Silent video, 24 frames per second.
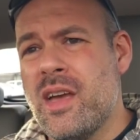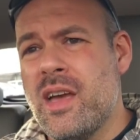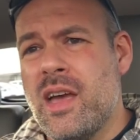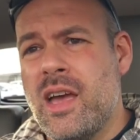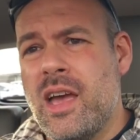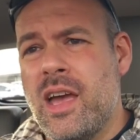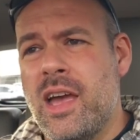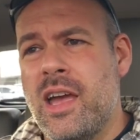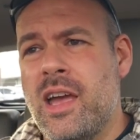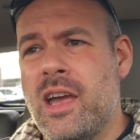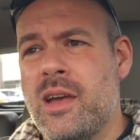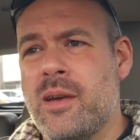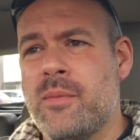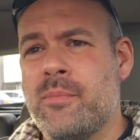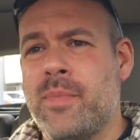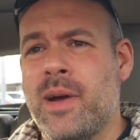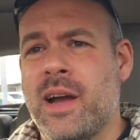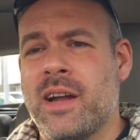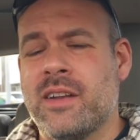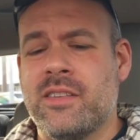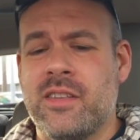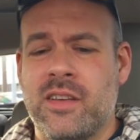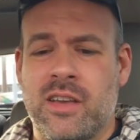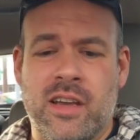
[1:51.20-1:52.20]
And
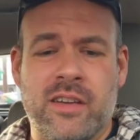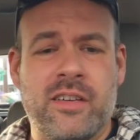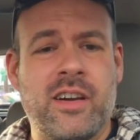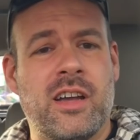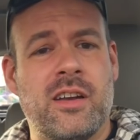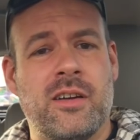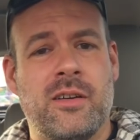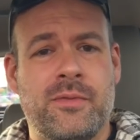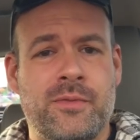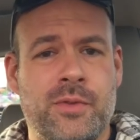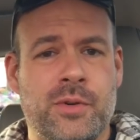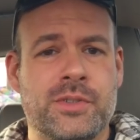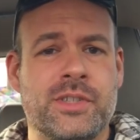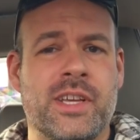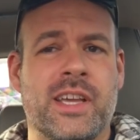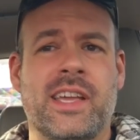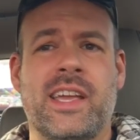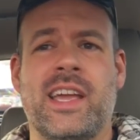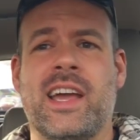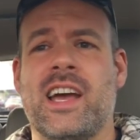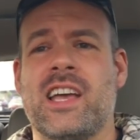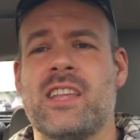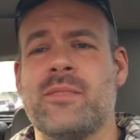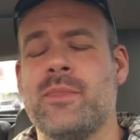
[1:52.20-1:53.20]
back to, I got a full tank
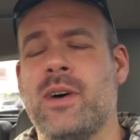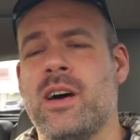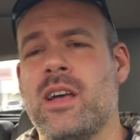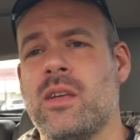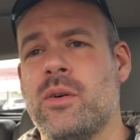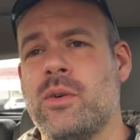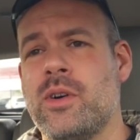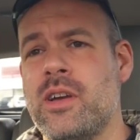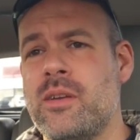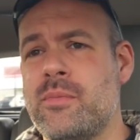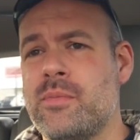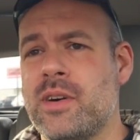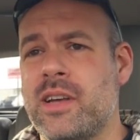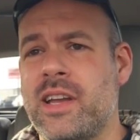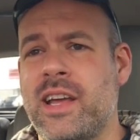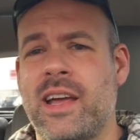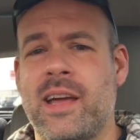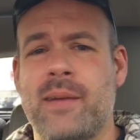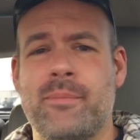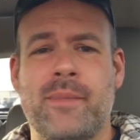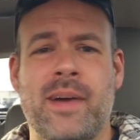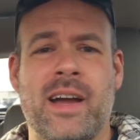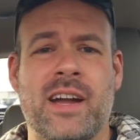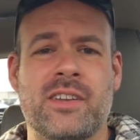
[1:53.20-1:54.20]
gas by the way, but
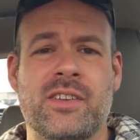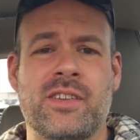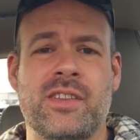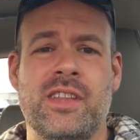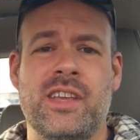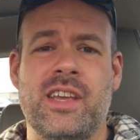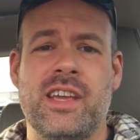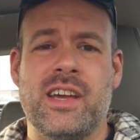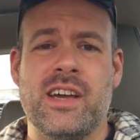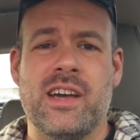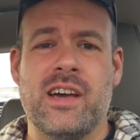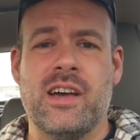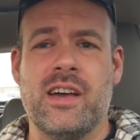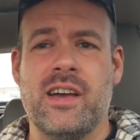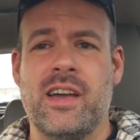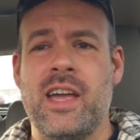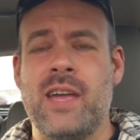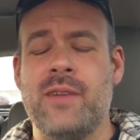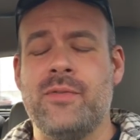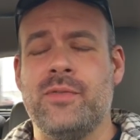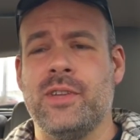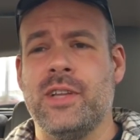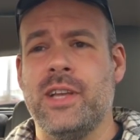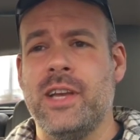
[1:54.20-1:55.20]
back to the
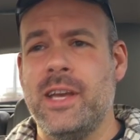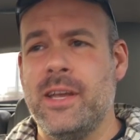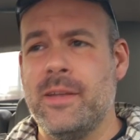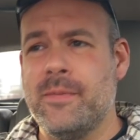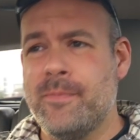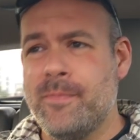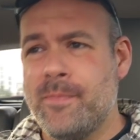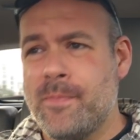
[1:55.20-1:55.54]
Hateful Eight.